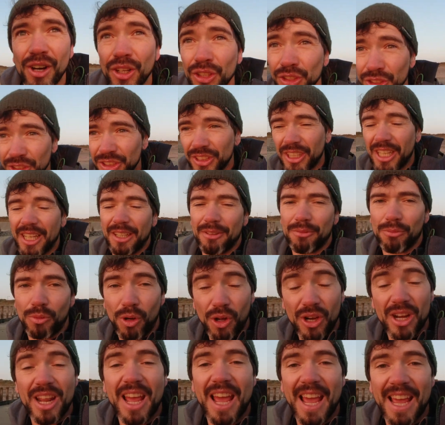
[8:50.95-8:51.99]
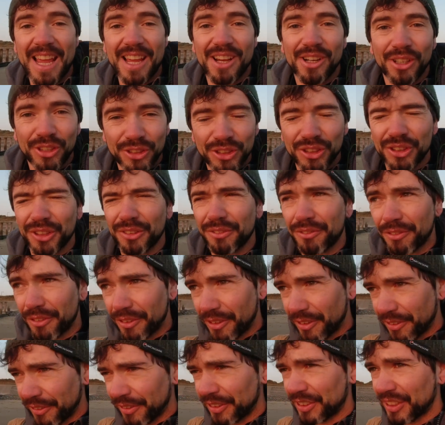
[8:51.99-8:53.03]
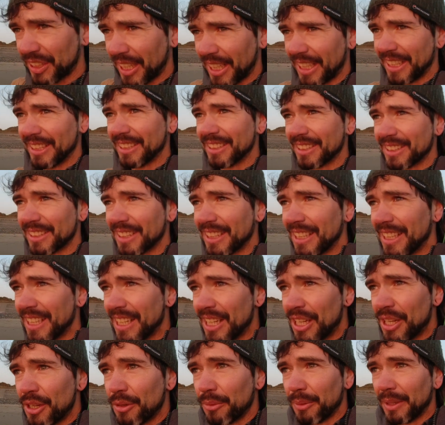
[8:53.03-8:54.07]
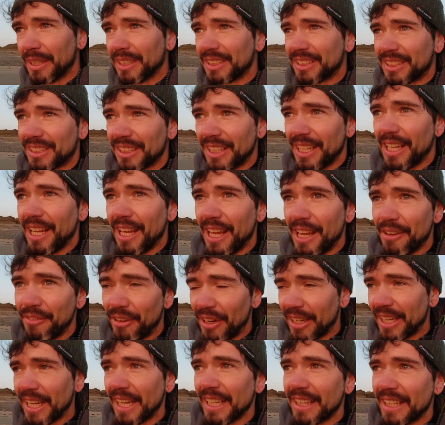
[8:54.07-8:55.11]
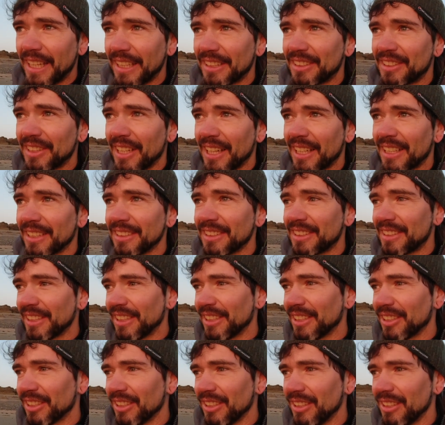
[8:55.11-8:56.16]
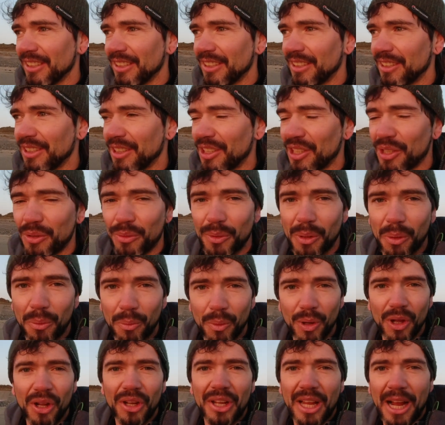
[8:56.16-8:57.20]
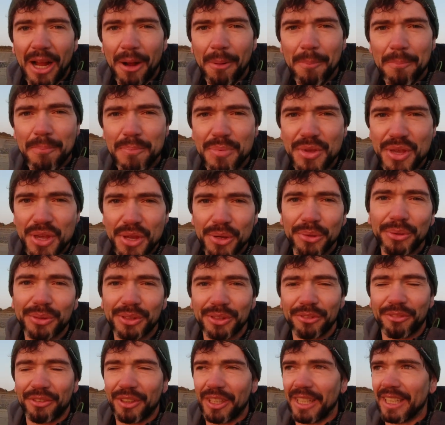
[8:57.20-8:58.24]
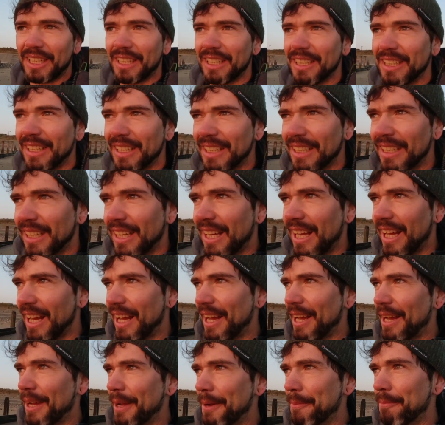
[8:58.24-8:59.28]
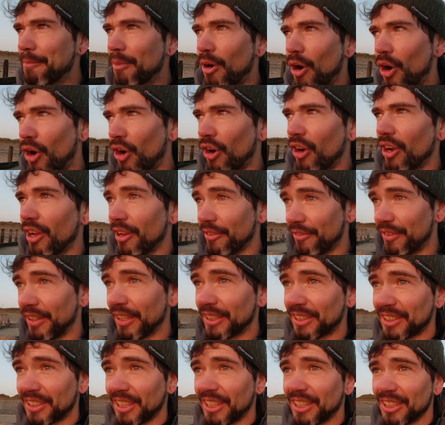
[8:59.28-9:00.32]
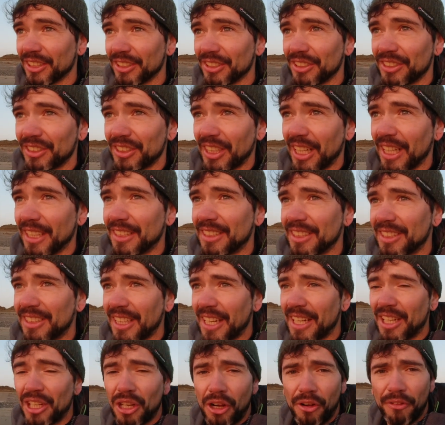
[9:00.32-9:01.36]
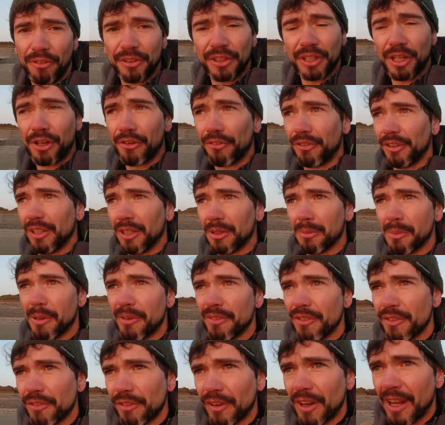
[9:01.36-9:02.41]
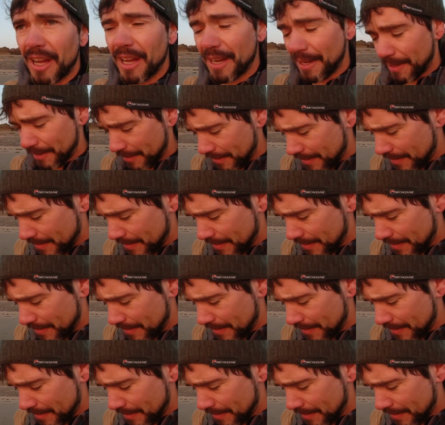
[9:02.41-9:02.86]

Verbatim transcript: 1/800th of a second, which if I get that second seagull will work out beautifully, or if this seagull decides to take off and go for a little bit of a fly.